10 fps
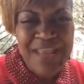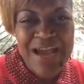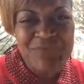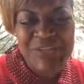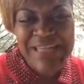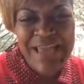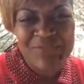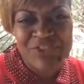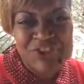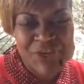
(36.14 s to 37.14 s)
I really
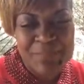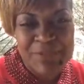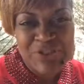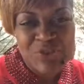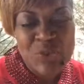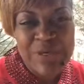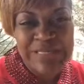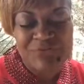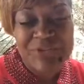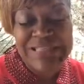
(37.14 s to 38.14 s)
haven't shared my
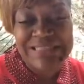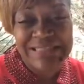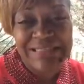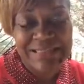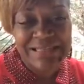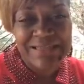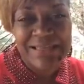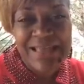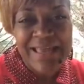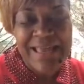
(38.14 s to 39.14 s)
story recently.
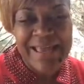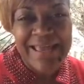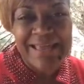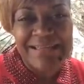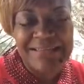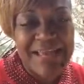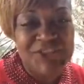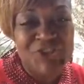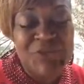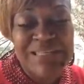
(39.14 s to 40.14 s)
And
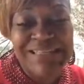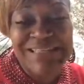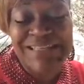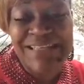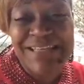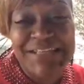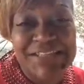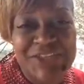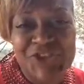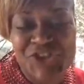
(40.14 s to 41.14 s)
as you can see, it is
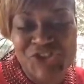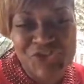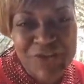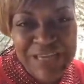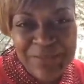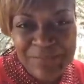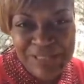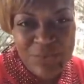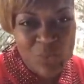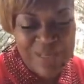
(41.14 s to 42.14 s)

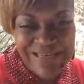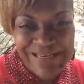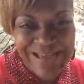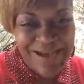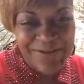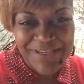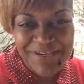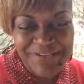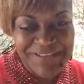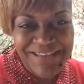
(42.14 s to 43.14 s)
extremely windy out
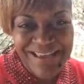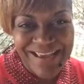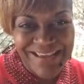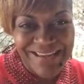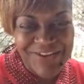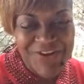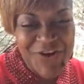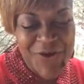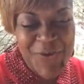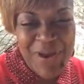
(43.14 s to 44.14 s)
here today. You
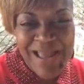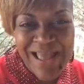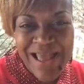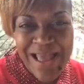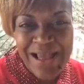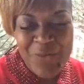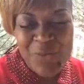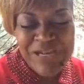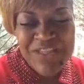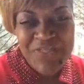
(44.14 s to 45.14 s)
know,
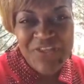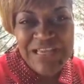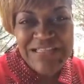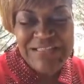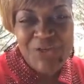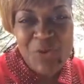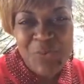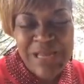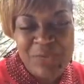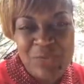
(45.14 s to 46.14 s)
one of the things, you know,
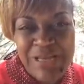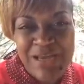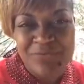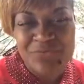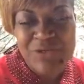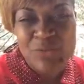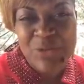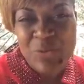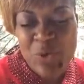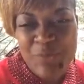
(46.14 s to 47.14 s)
when I when I re when
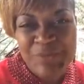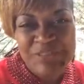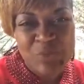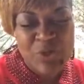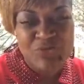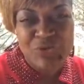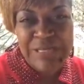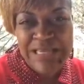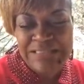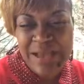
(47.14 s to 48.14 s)
I woke up this morning and
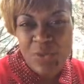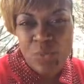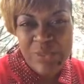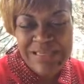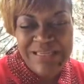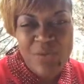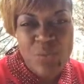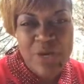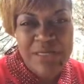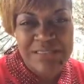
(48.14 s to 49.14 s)
realized how windy it
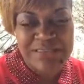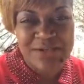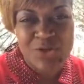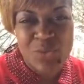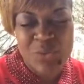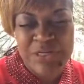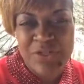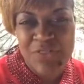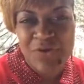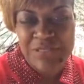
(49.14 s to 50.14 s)
was, you know, one of
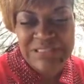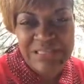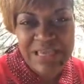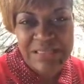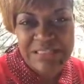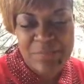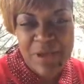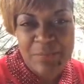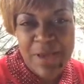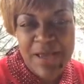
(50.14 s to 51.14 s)
the thoughts that came to my
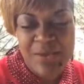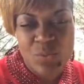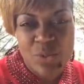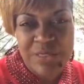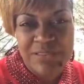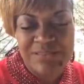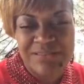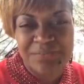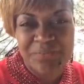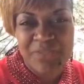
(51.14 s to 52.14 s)
mind
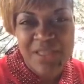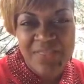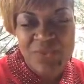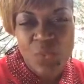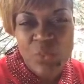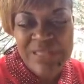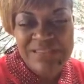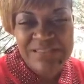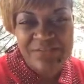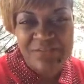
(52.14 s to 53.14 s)
was the
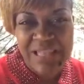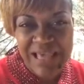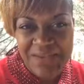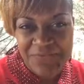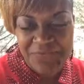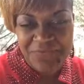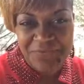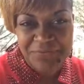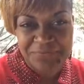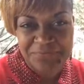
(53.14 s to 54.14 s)
winds of life.
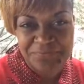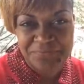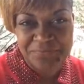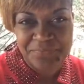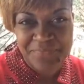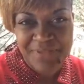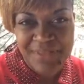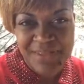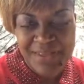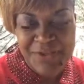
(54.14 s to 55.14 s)

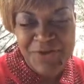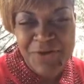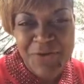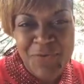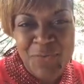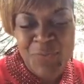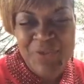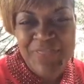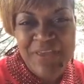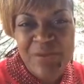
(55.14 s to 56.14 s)
You know, when
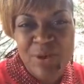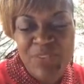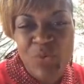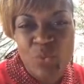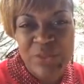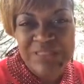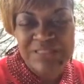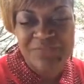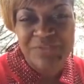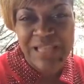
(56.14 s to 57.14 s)
we think about the winds
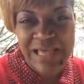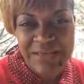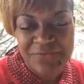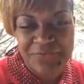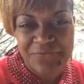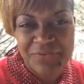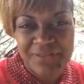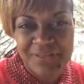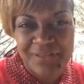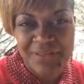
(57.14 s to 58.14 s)
of life,
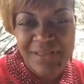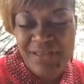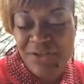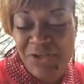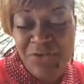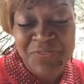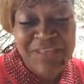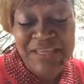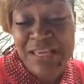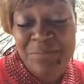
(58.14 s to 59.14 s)
you know,
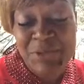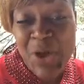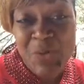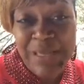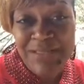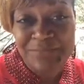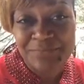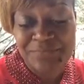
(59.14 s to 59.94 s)
they keep blowing.